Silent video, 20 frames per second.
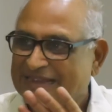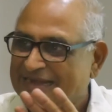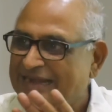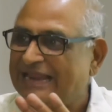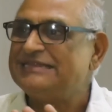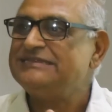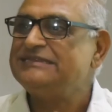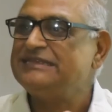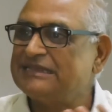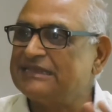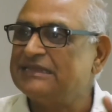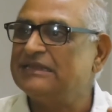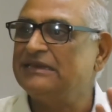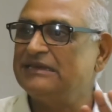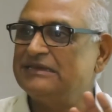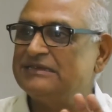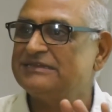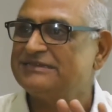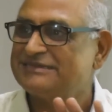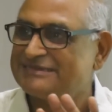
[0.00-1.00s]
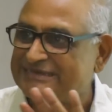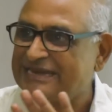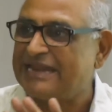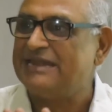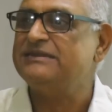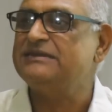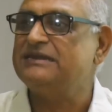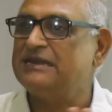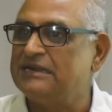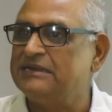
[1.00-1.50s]
classical
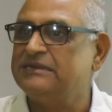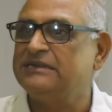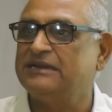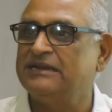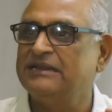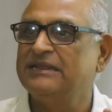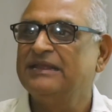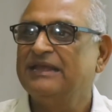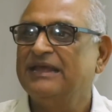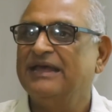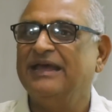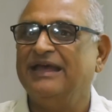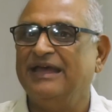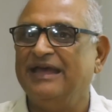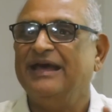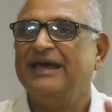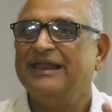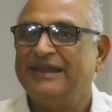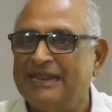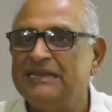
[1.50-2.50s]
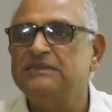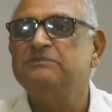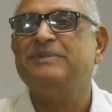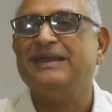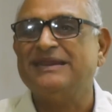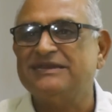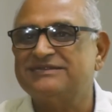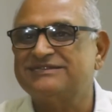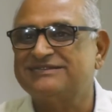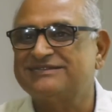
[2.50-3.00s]
standard uh,
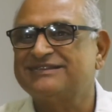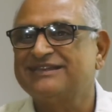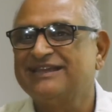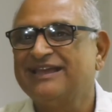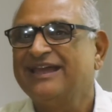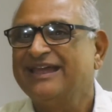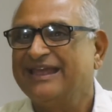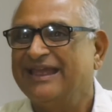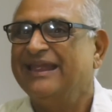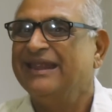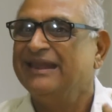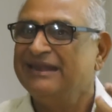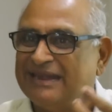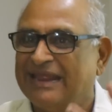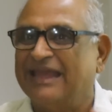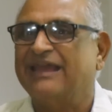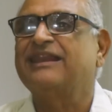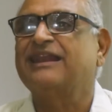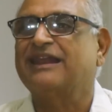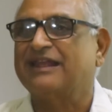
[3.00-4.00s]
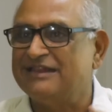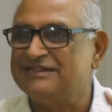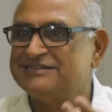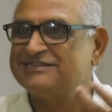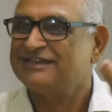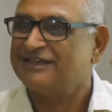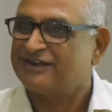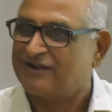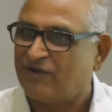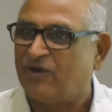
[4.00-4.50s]
arrangements in
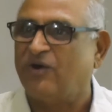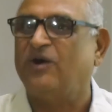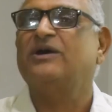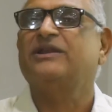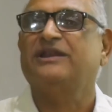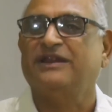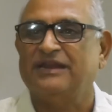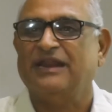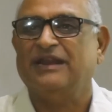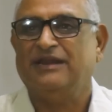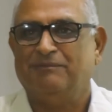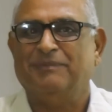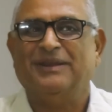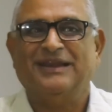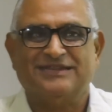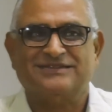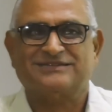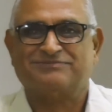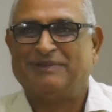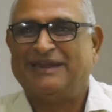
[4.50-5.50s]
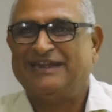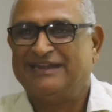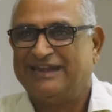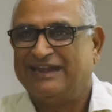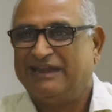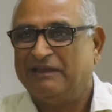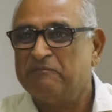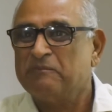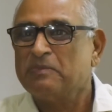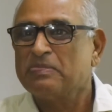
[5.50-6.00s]
agriculture or in animal
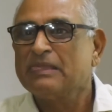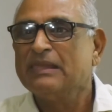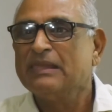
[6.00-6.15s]
husbandry.